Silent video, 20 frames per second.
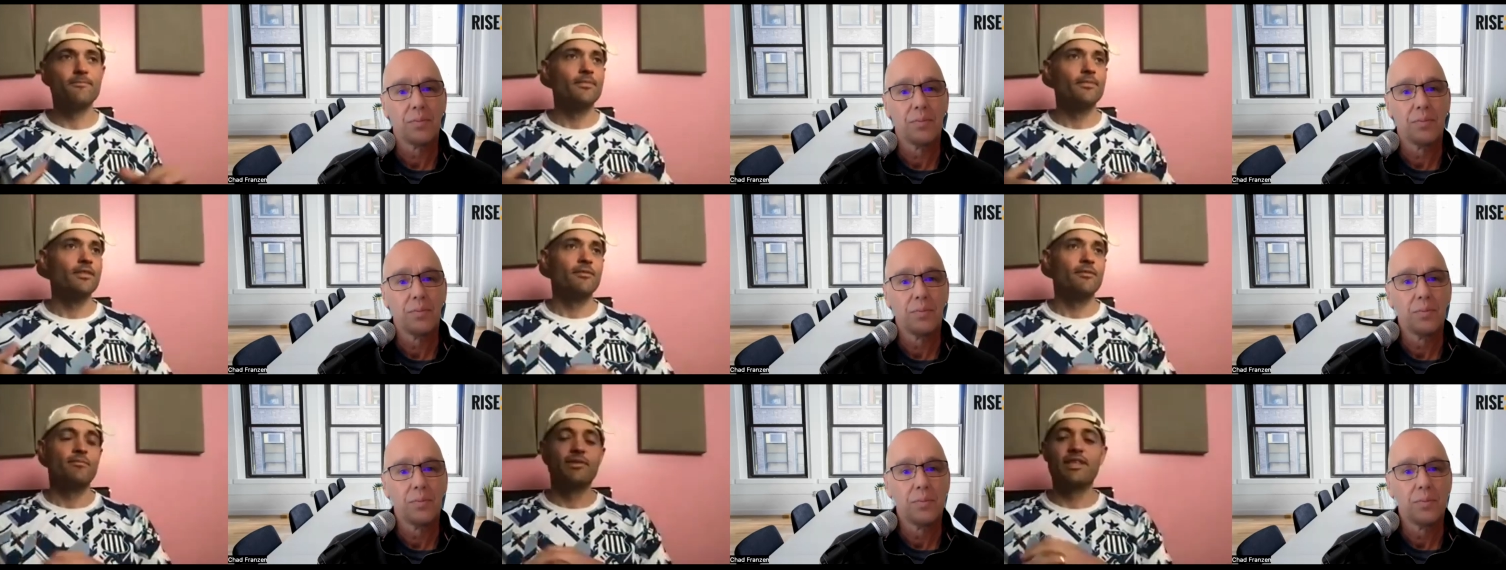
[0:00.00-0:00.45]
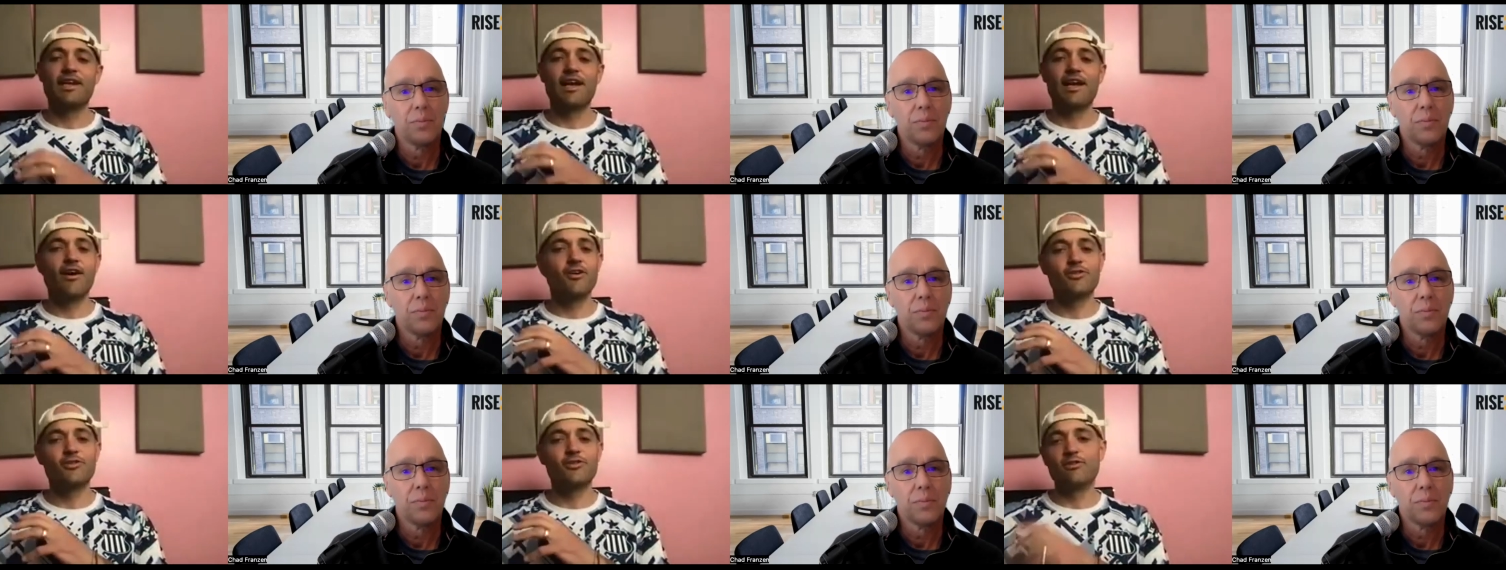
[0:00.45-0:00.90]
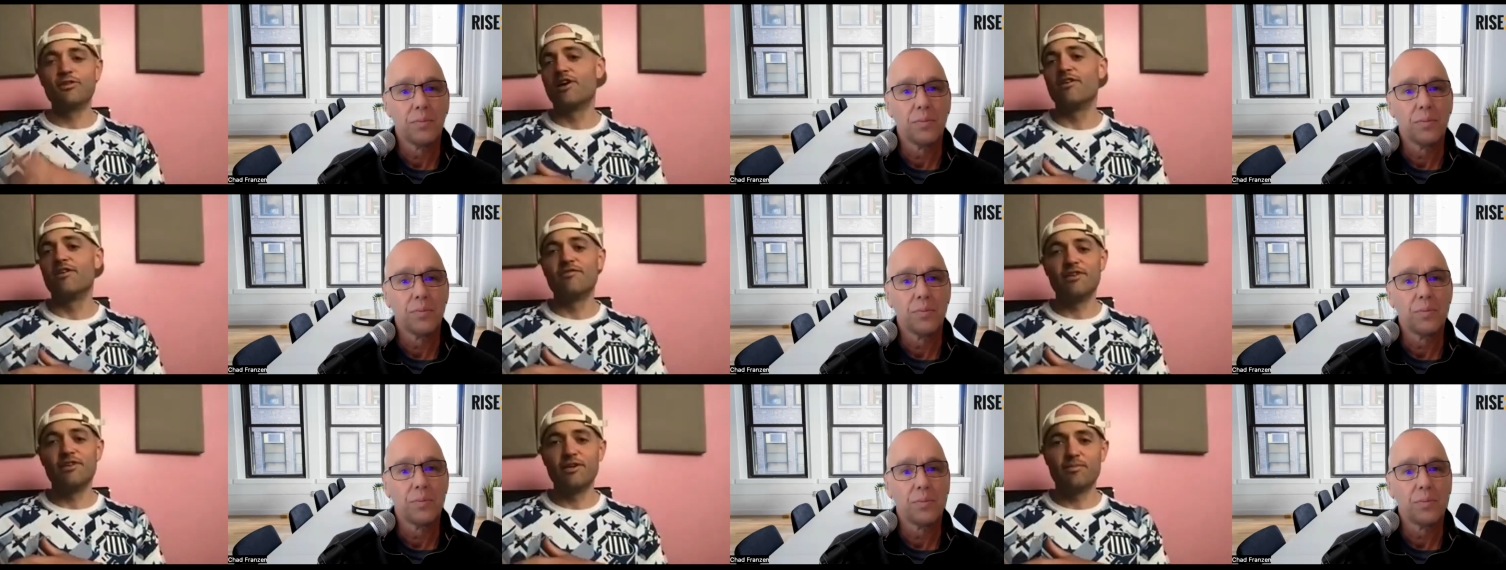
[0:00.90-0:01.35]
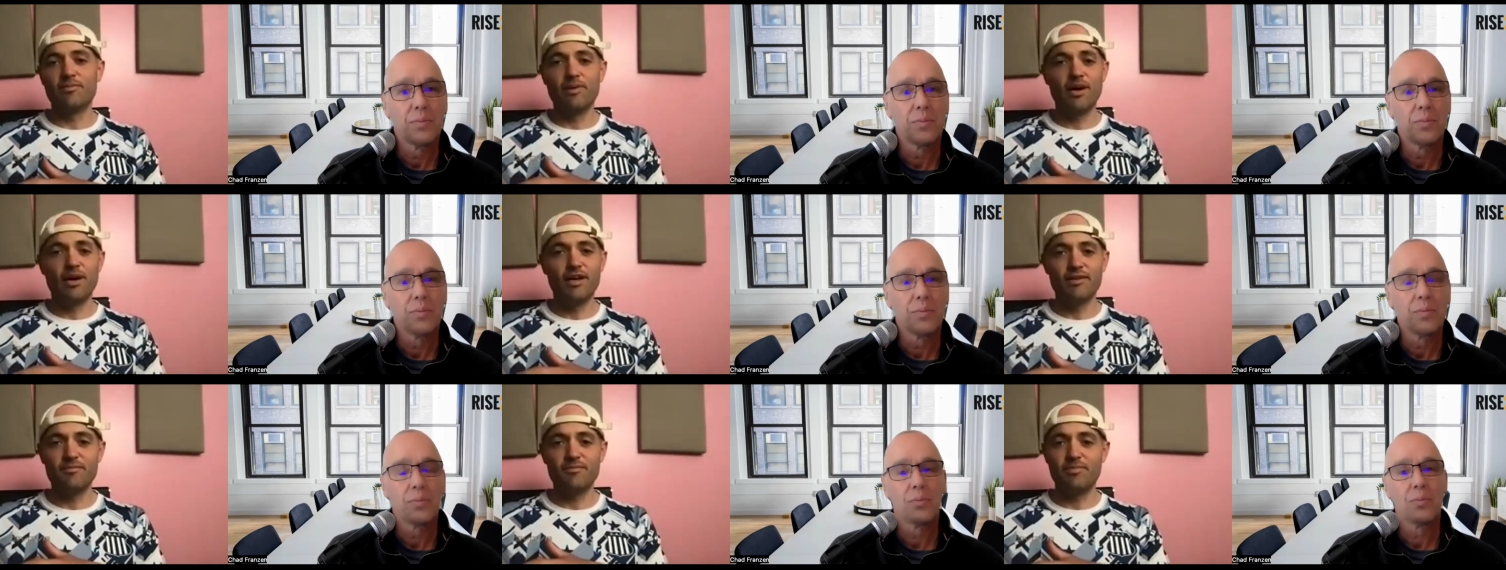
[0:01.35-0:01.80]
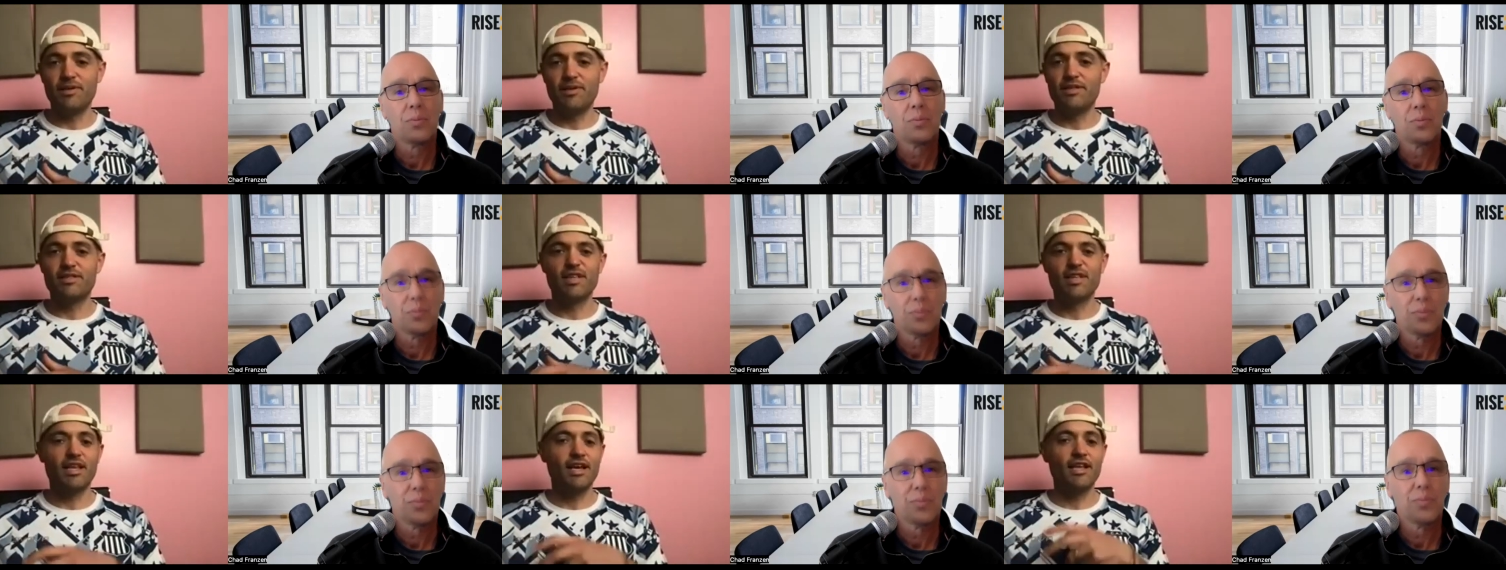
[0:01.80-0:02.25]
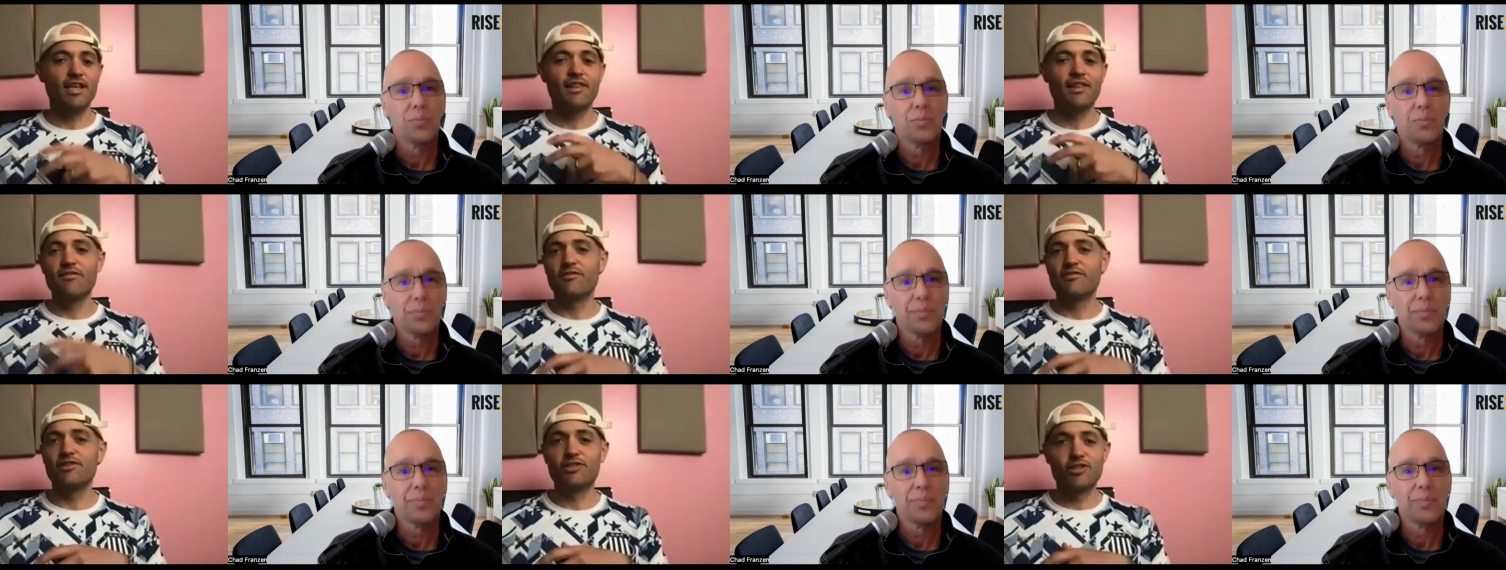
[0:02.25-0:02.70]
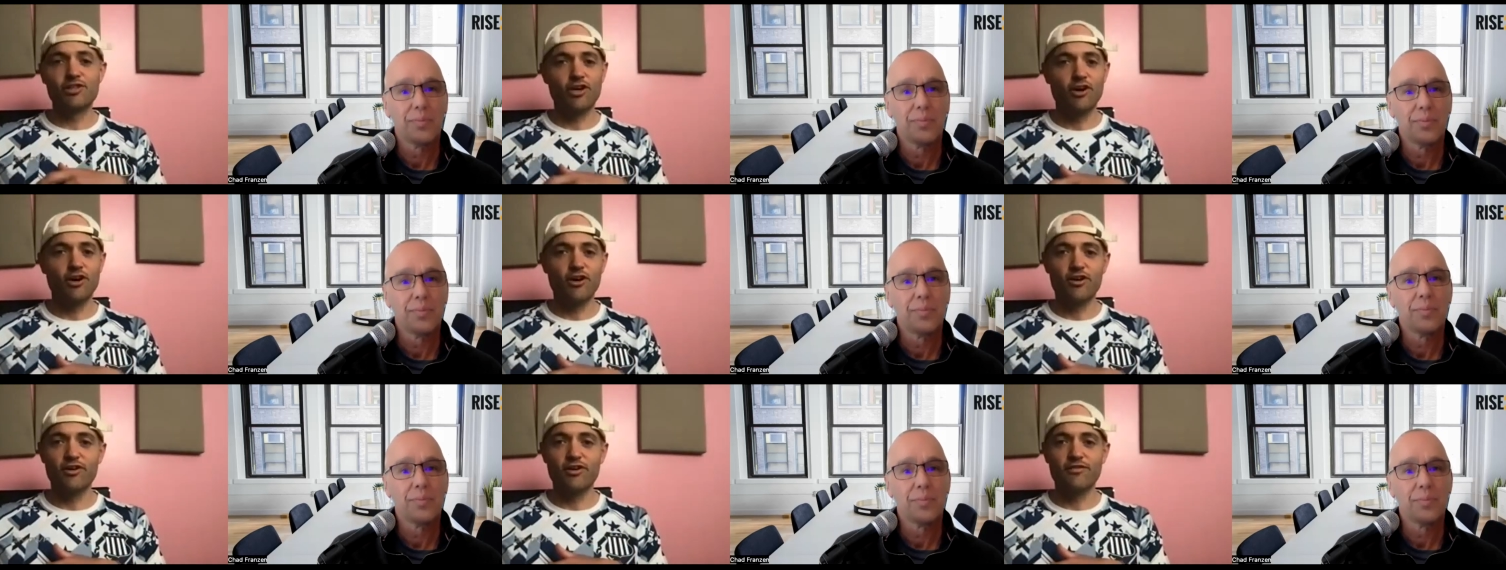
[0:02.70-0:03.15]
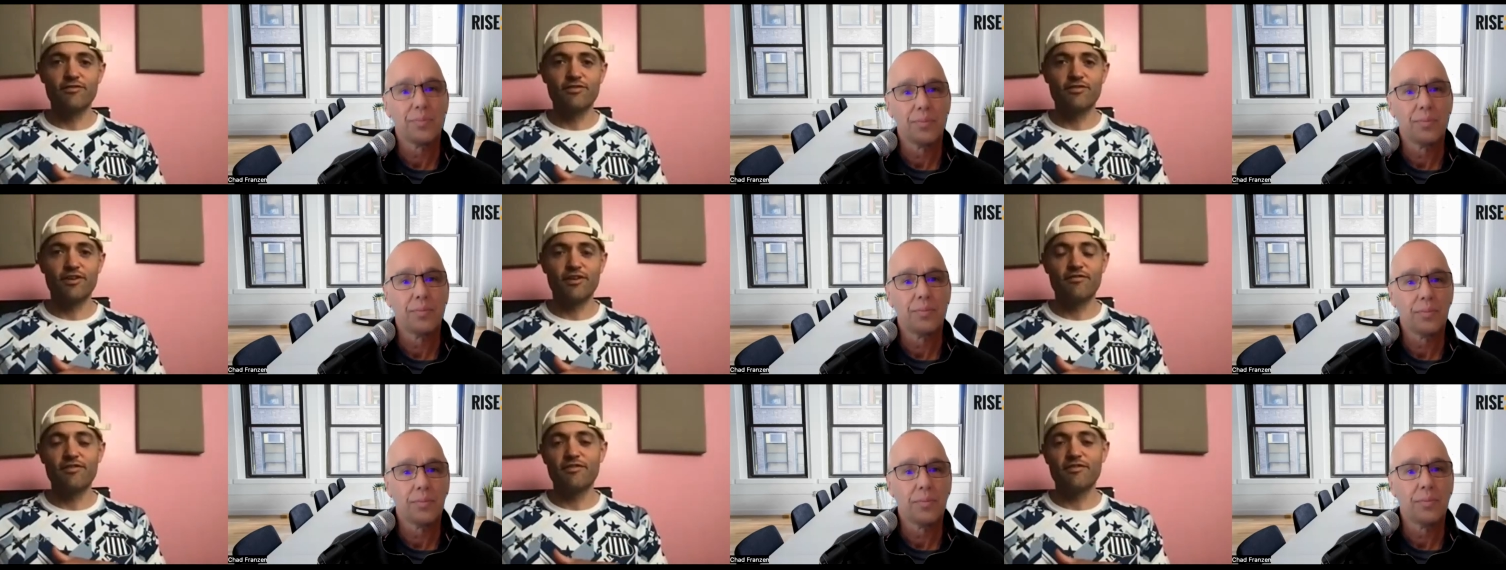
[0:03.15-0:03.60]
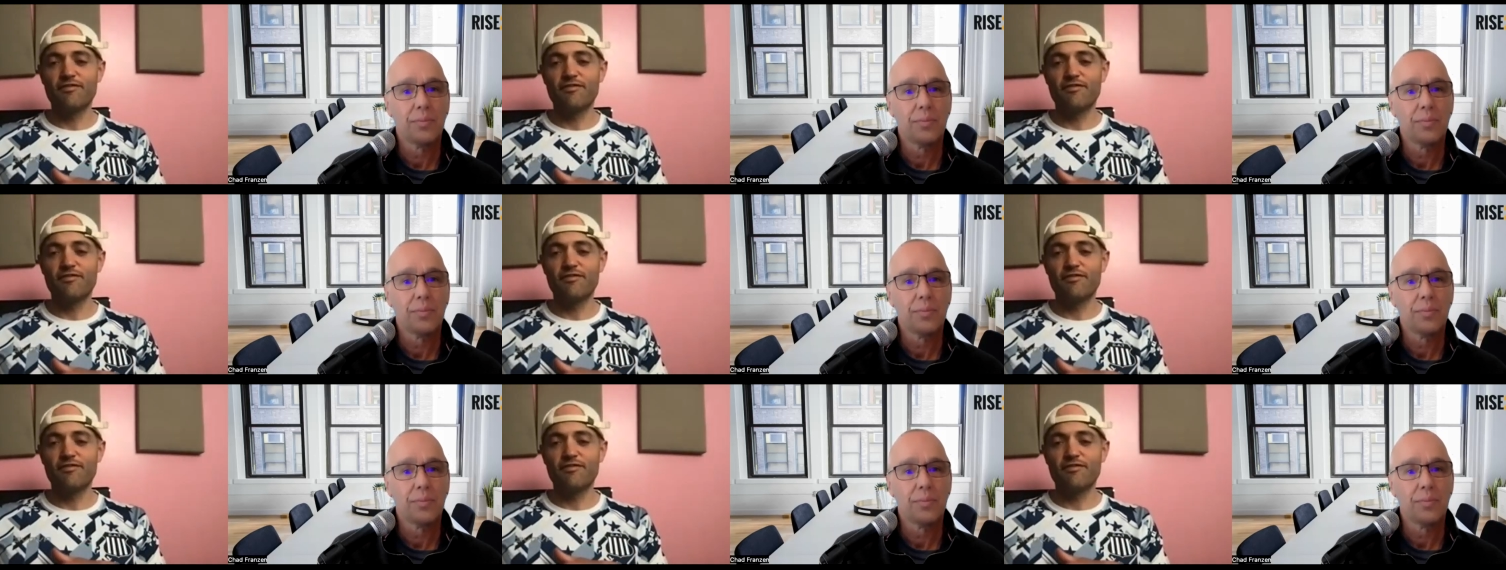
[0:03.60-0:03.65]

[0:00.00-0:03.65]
Speaker 1: But then I also love Neapolitan pizza. Like I love the char of of the